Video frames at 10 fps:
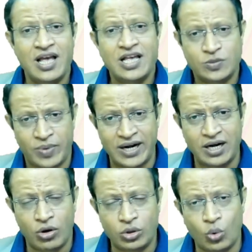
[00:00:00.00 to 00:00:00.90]
spread
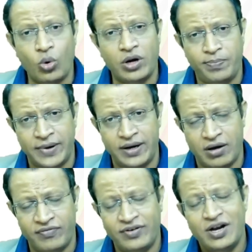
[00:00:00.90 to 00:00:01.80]
out over a period
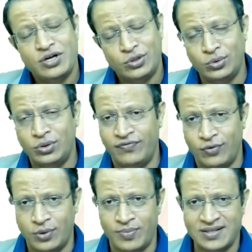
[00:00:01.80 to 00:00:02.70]
of 2 to
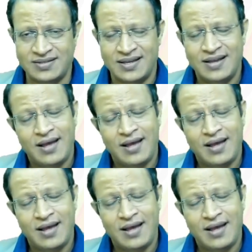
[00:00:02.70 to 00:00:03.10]
4 months,